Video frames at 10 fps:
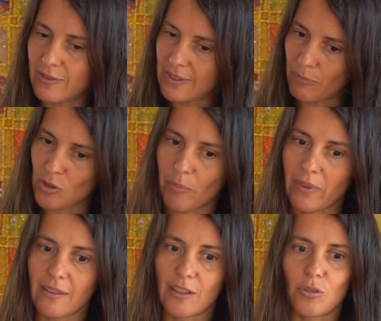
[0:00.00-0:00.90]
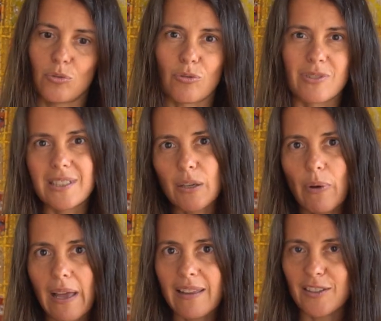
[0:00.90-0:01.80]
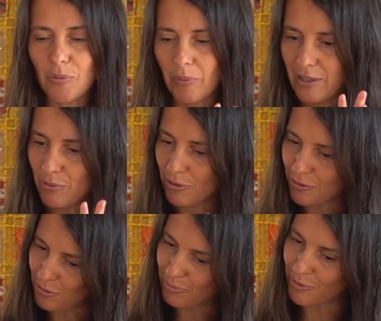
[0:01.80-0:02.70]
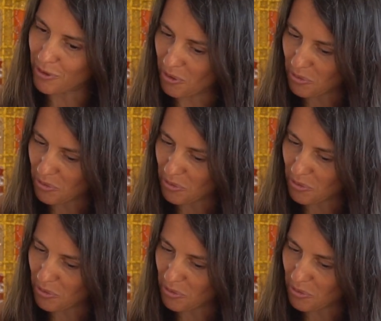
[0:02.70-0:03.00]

something that you don't see well, that you might want to be